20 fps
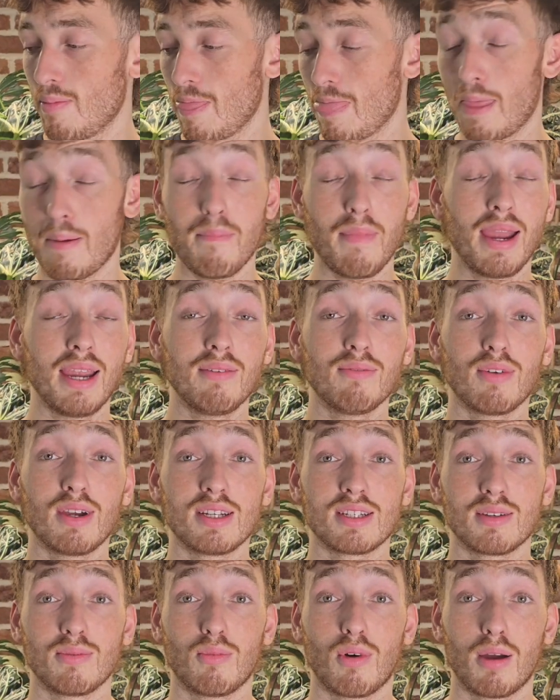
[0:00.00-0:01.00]
The main
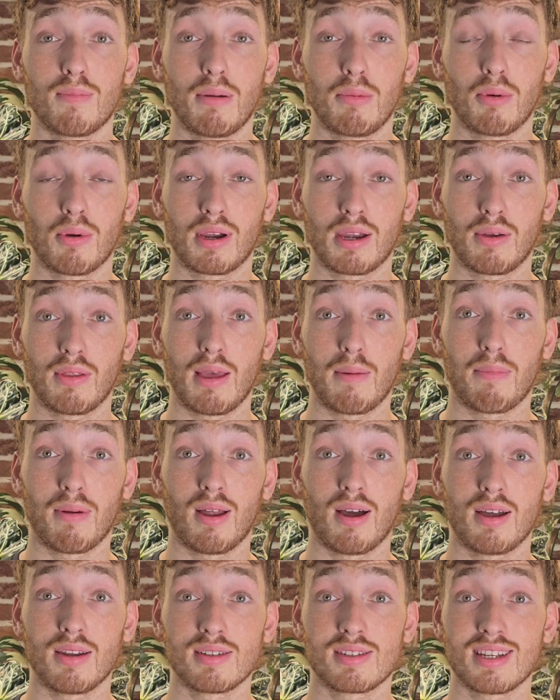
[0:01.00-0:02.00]
reason why people kill their
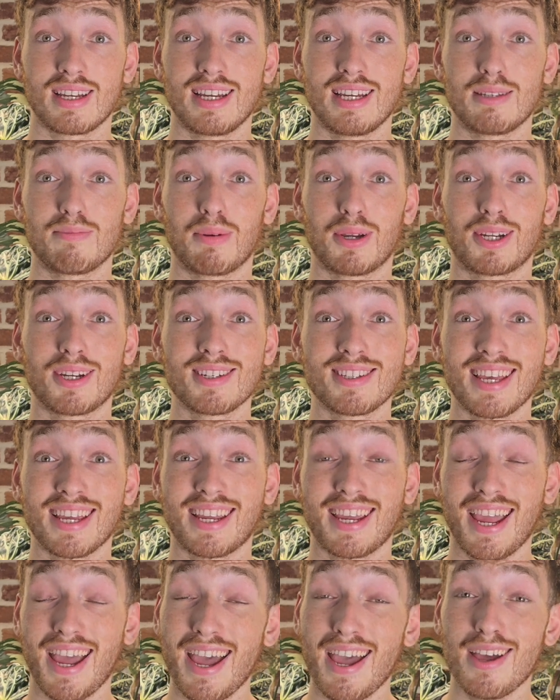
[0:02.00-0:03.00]
plants is because they
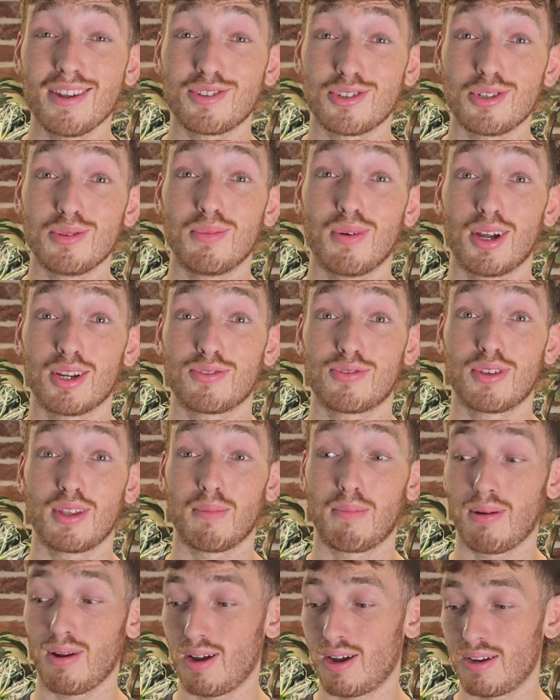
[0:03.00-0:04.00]
care too much for the
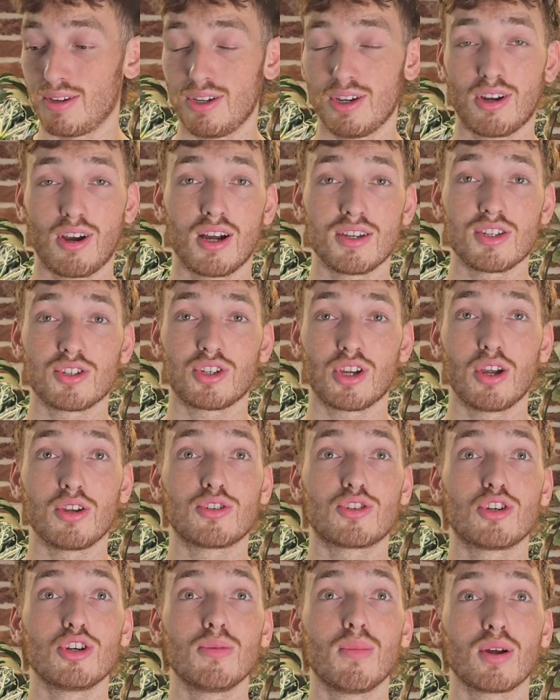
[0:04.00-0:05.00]
plant. You guys are showing
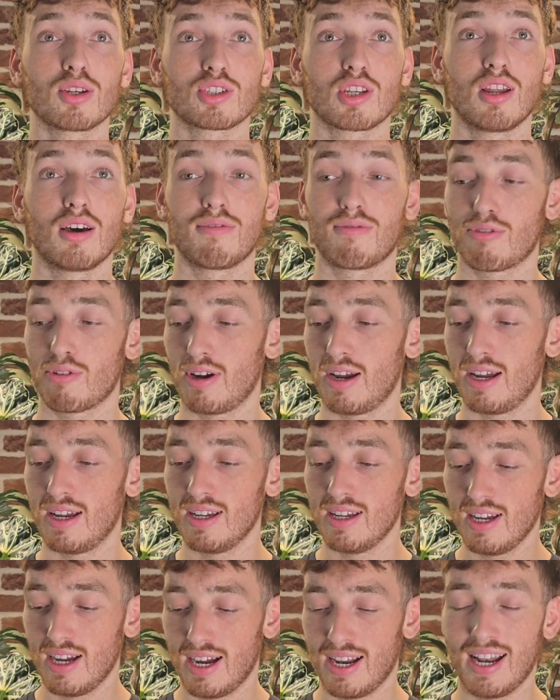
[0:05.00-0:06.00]
too much love for it,
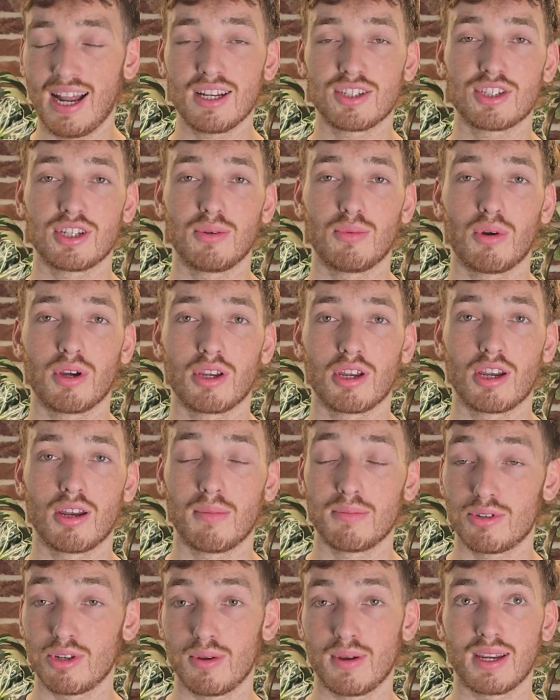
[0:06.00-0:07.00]
and actually what you end
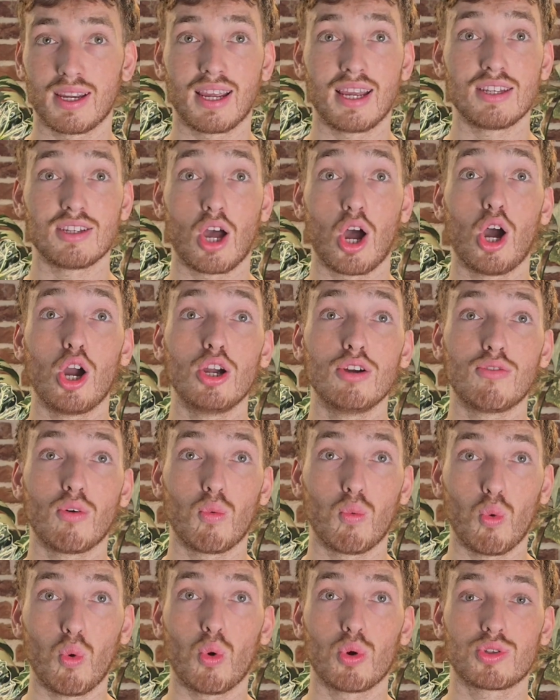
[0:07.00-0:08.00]
up doing is
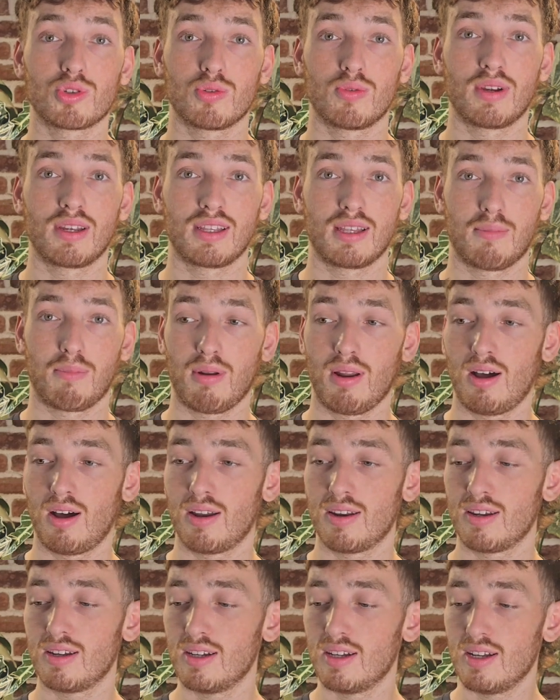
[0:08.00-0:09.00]
overwatering the
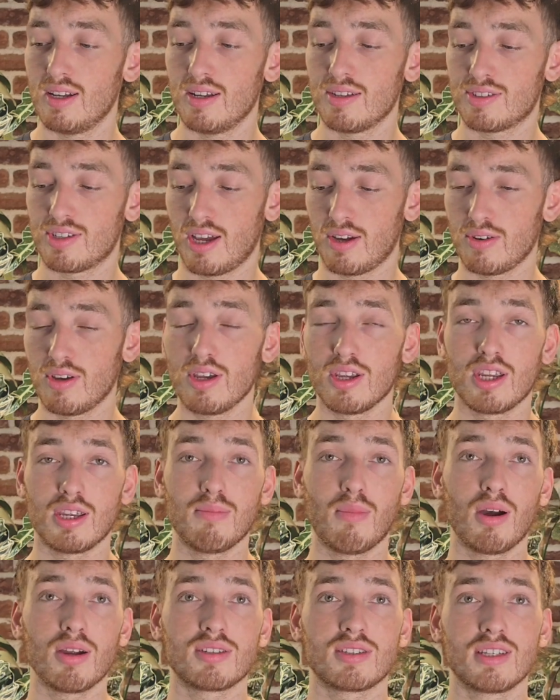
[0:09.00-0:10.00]
plant. So you
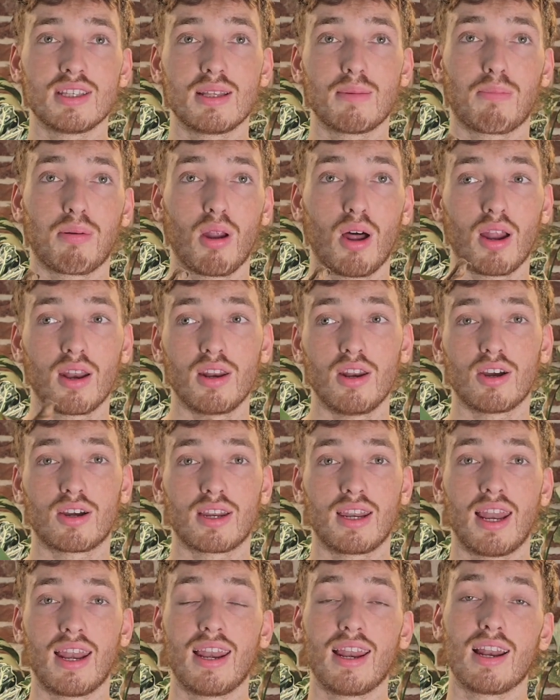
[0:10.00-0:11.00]
might see the plant
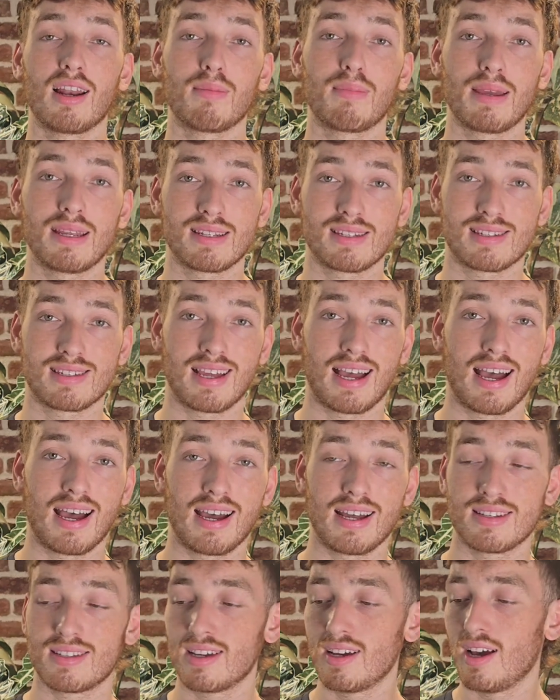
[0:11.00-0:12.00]
looking a little bit
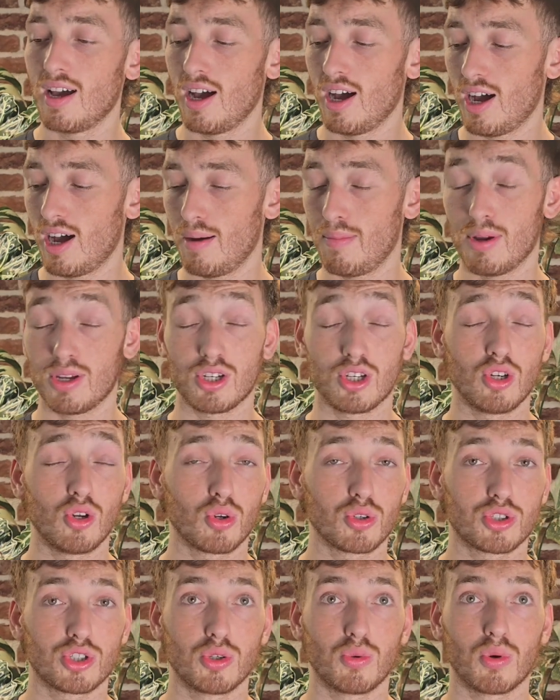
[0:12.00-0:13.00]
sad and you're
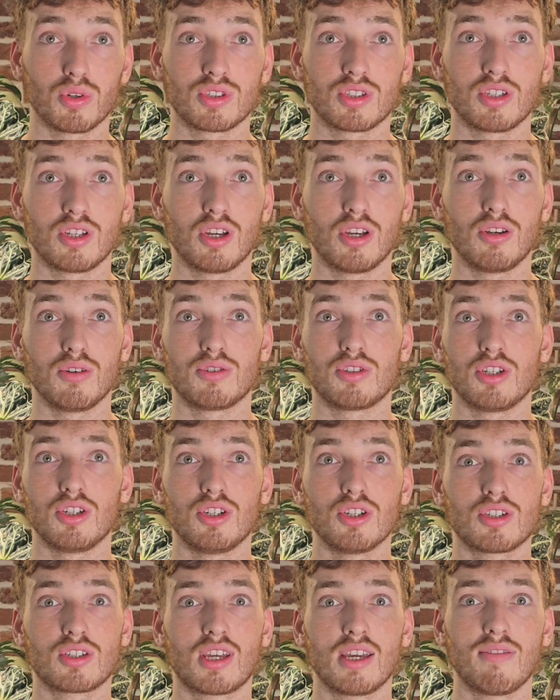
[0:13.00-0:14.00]
not sure what to do, so you
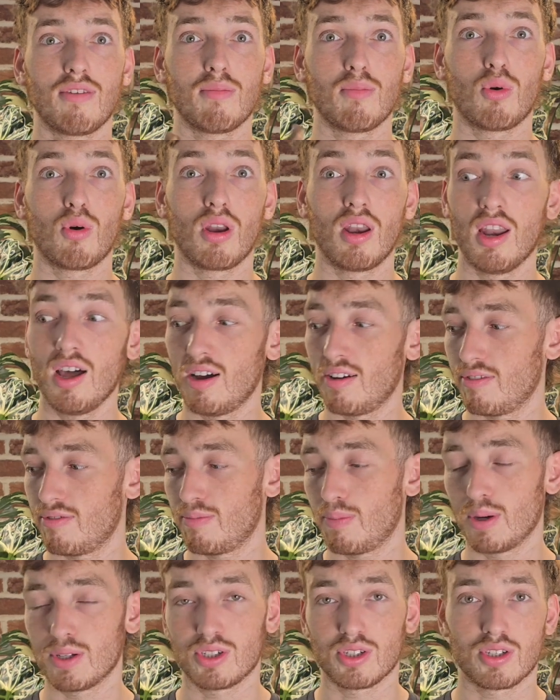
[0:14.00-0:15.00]
just give it more love
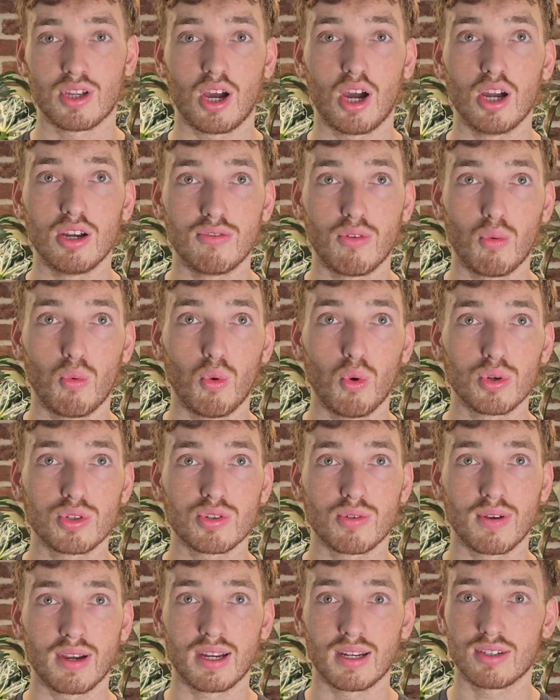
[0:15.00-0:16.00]
by just
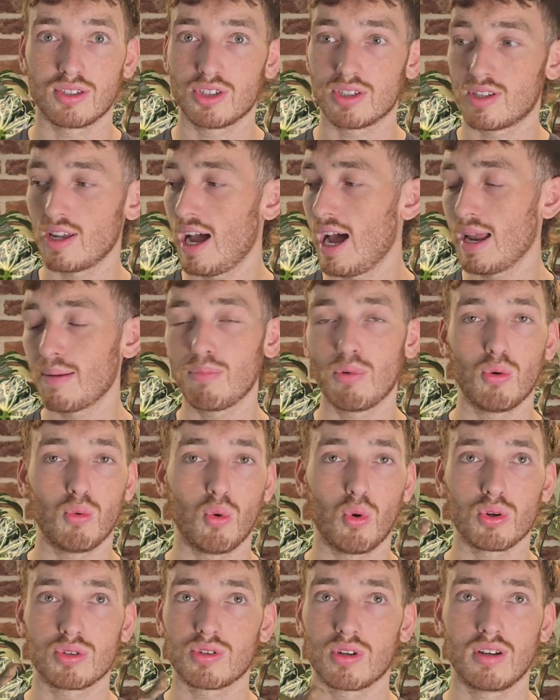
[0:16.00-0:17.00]
overwatering. Just add more
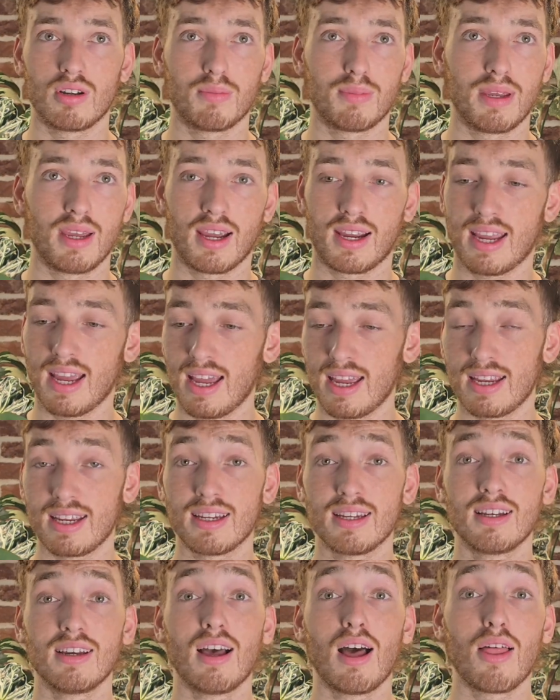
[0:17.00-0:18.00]
water and it'll be okay.
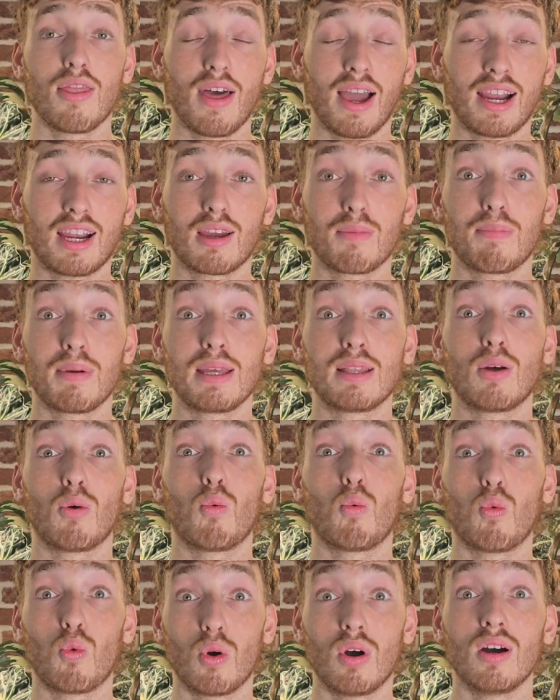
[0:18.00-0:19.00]
That could be the
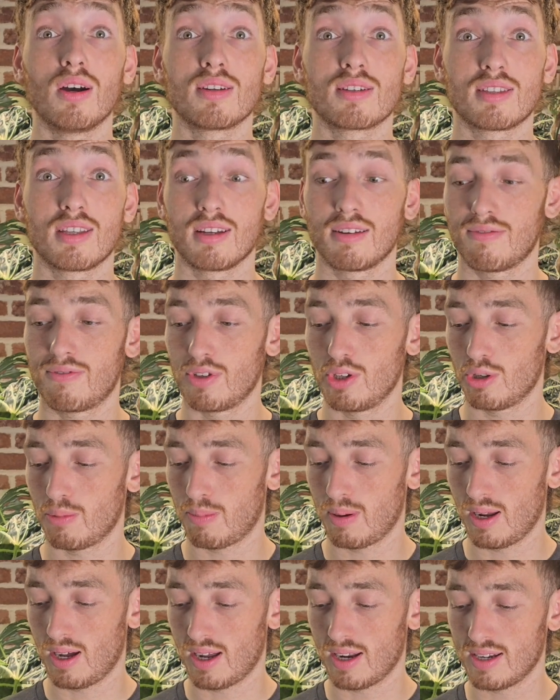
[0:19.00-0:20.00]
worst thing for your
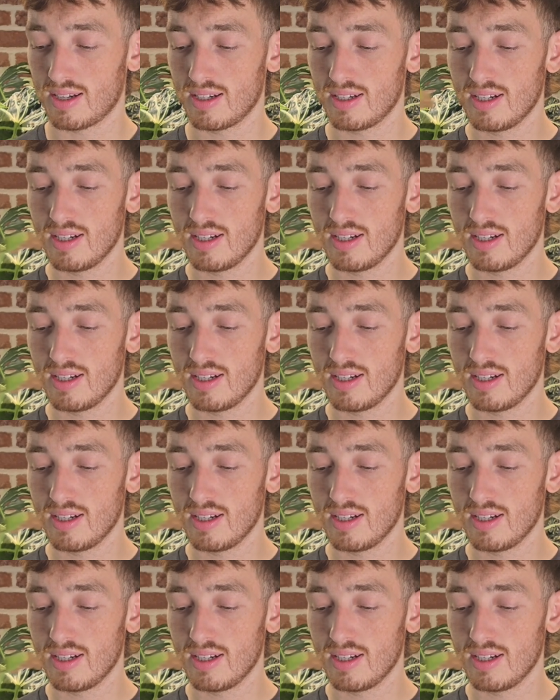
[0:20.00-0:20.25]
plant.